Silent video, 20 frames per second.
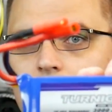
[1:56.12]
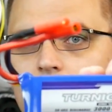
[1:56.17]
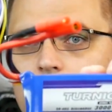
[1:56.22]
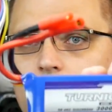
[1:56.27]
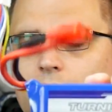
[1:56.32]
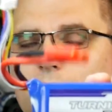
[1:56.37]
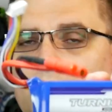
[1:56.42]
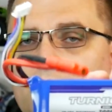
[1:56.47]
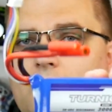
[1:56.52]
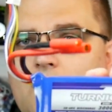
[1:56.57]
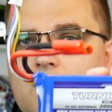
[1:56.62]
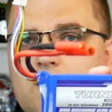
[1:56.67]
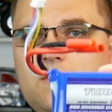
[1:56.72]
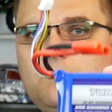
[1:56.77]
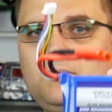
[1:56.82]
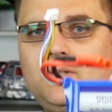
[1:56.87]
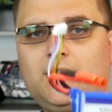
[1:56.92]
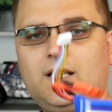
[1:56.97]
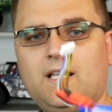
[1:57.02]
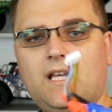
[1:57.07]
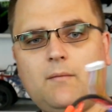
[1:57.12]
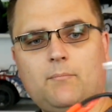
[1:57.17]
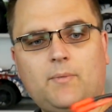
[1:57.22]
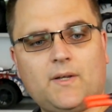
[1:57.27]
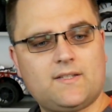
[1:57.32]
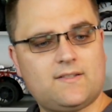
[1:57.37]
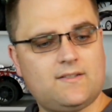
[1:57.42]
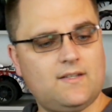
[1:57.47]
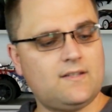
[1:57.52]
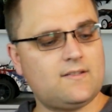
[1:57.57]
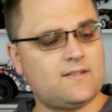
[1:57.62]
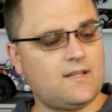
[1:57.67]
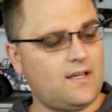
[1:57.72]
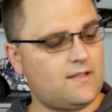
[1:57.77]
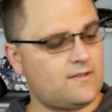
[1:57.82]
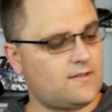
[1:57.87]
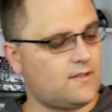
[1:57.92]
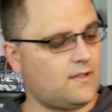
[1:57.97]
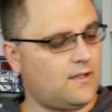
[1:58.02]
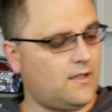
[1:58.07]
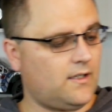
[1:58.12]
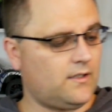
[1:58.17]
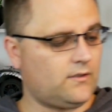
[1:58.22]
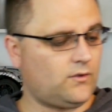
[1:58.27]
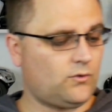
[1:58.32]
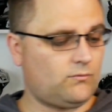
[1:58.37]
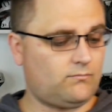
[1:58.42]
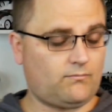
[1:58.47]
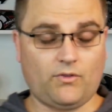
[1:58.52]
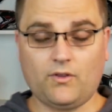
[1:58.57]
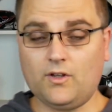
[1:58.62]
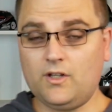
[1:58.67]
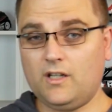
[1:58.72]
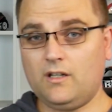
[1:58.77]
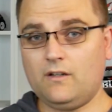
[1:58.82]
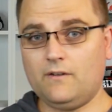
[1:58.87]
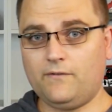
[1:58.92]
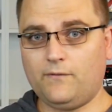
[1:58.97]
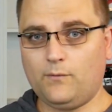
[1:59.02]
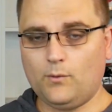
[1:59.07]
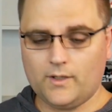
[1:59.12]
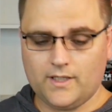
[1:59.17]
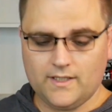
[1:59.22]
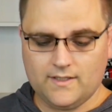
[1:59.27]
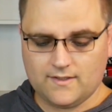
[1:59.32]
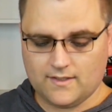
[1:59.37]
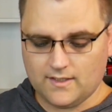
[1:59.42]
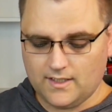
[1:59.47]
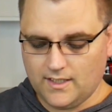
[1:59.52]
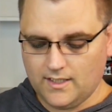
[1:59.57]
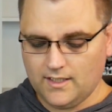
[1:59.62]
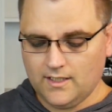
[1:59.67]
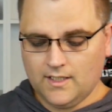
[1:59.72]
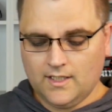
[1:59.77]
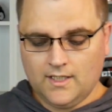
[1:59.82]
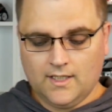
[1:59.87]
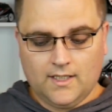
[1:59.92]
3000 milliamp 6S 30 to 40C.